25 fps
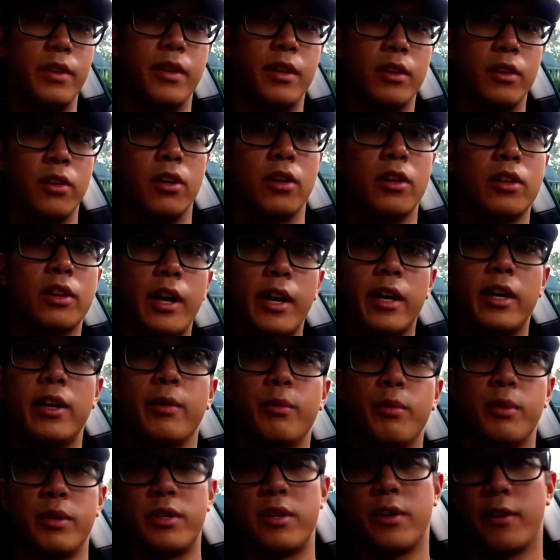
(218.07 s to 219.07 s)
looked like it
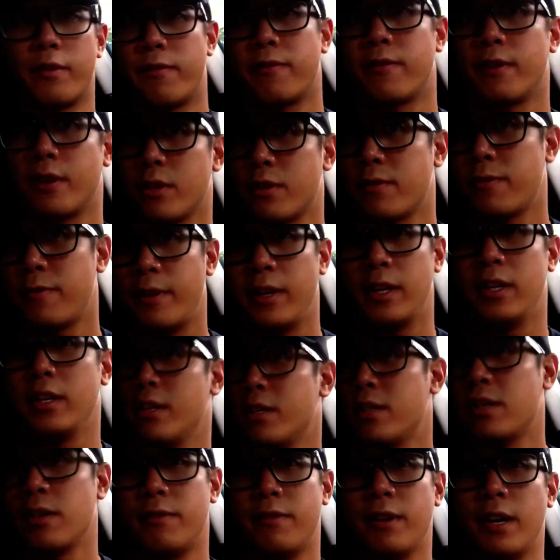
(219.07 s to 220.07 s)
was their first
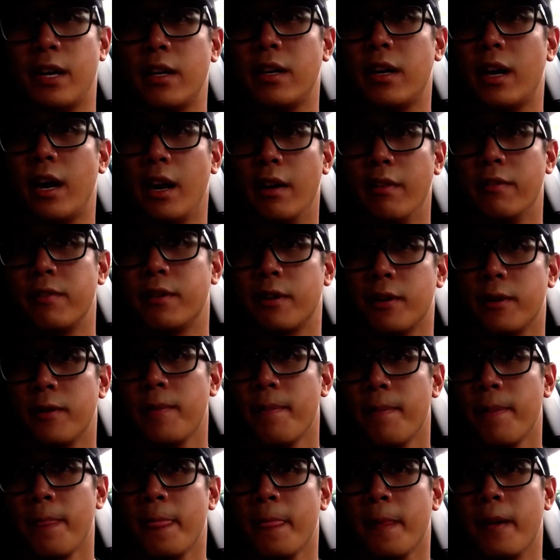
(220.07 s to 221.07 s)
fitness event ever,
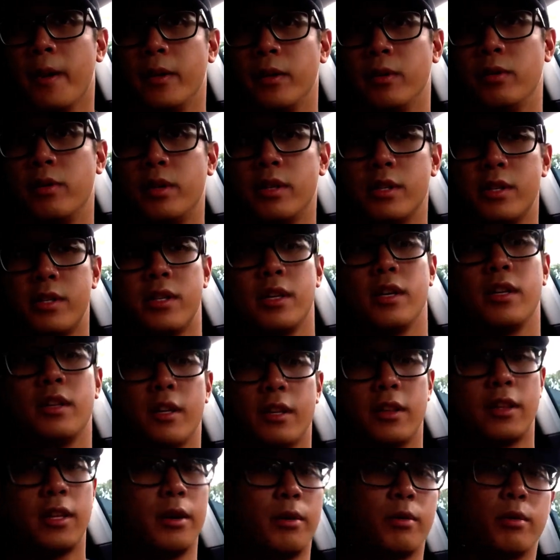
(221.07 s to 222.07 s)
and you can see
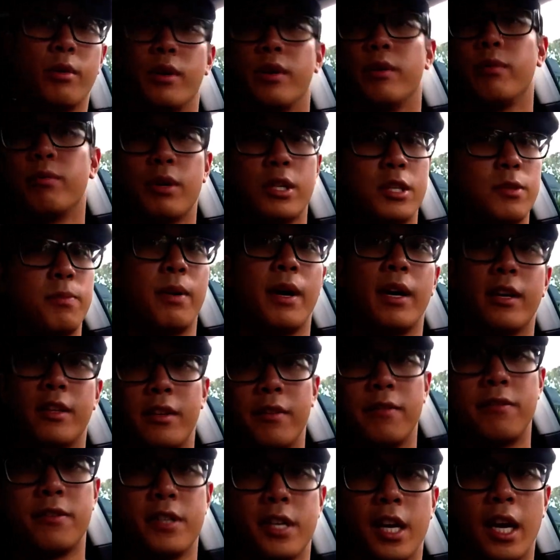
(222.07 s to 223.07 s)
that they were in
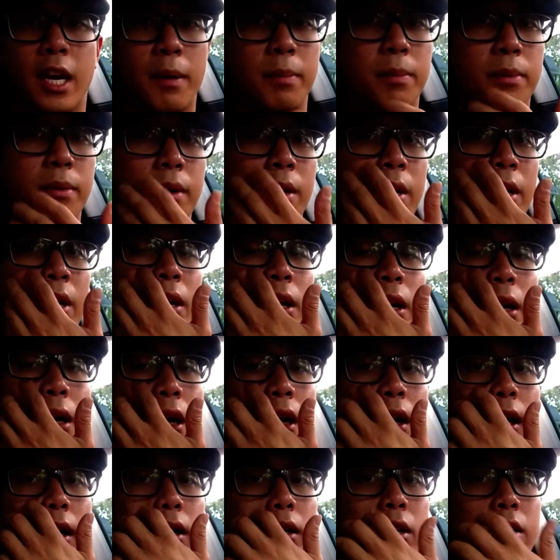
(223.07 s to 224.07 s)
respective shape.
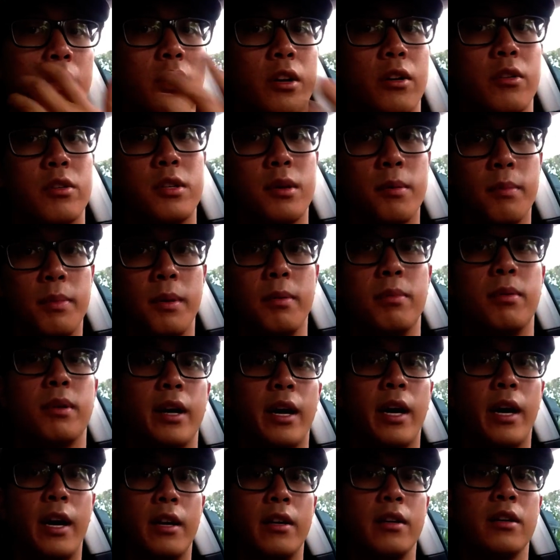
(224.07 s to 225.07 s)
And some people
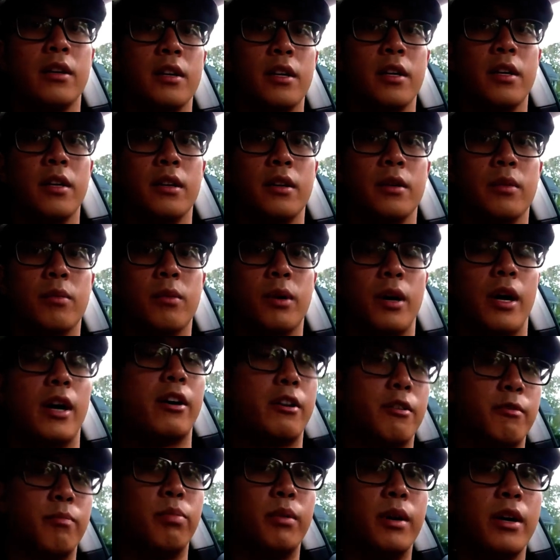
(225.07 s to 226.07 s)
were
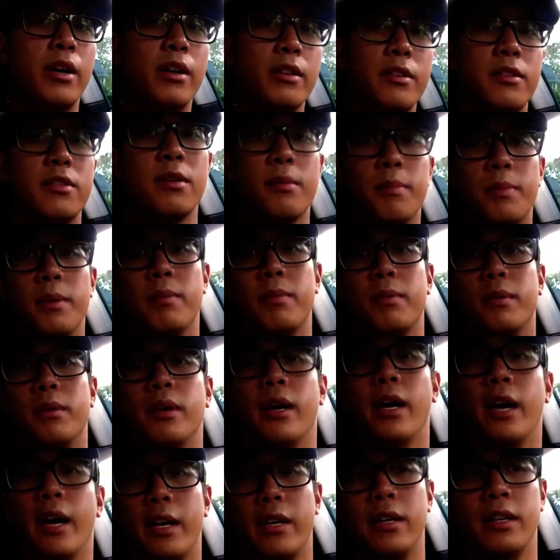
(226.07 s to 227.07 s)
out of breath, some people
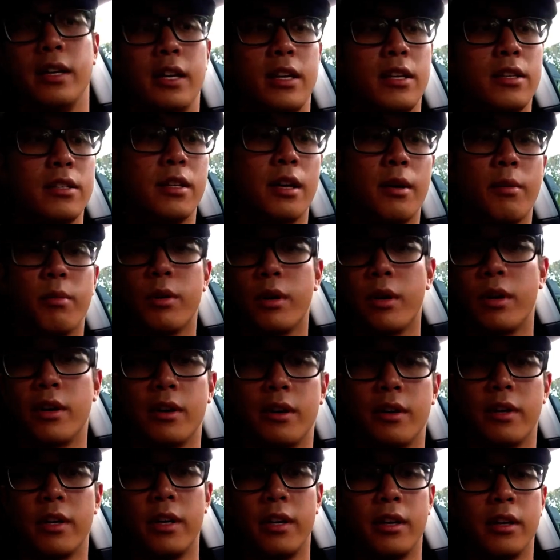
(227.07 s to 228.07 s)
had knees that were
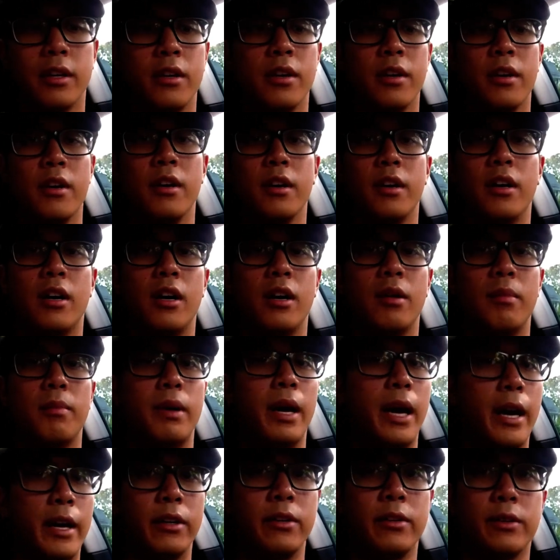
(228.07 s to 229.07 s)
hurting,
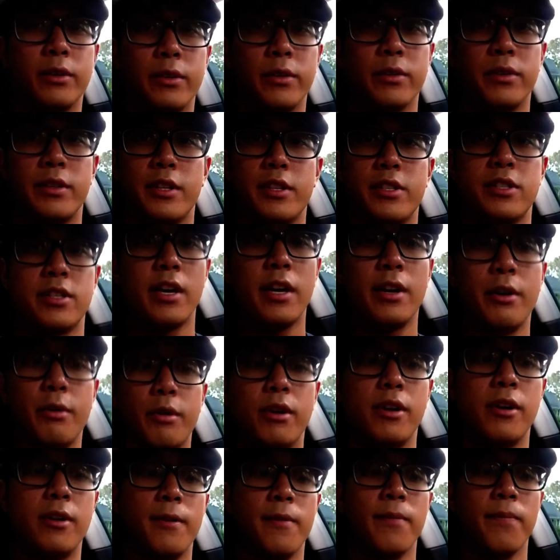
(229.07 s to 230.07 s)
ankles,
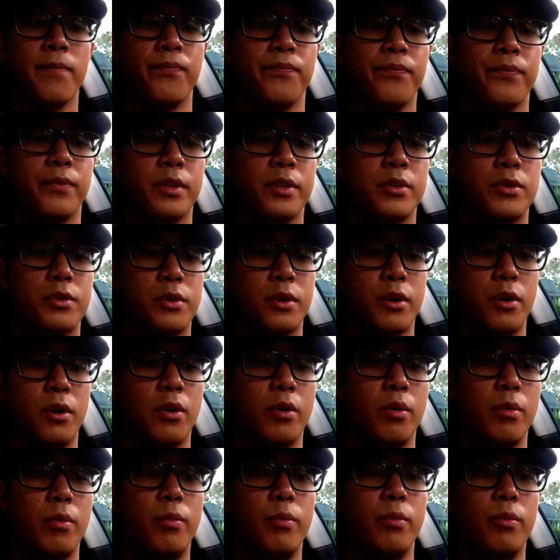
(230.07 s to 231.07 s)
etc.
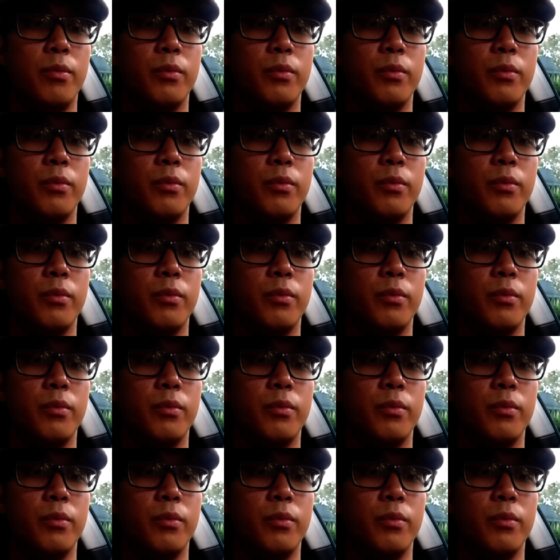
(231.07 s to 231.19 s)
So